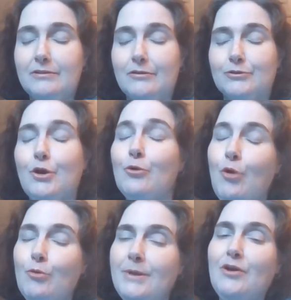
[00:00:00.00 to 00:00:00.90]
or don't
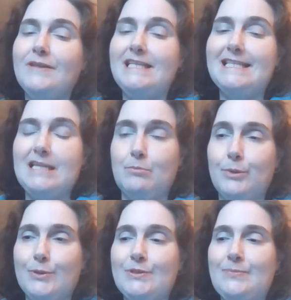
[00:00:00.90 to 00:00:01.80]
quote me on these
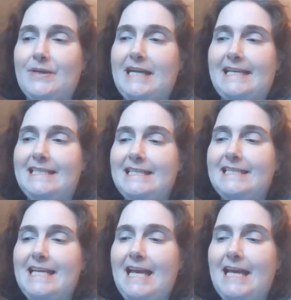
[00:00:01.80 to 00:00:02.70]
numbers, but I did
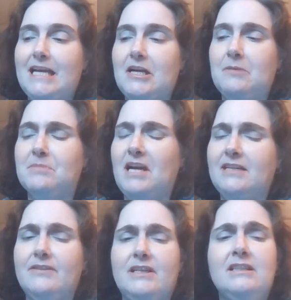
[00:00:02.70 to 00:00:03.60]
take um,
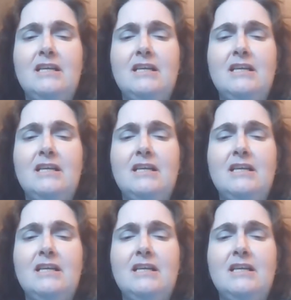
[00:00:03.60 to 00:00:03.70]
kind of a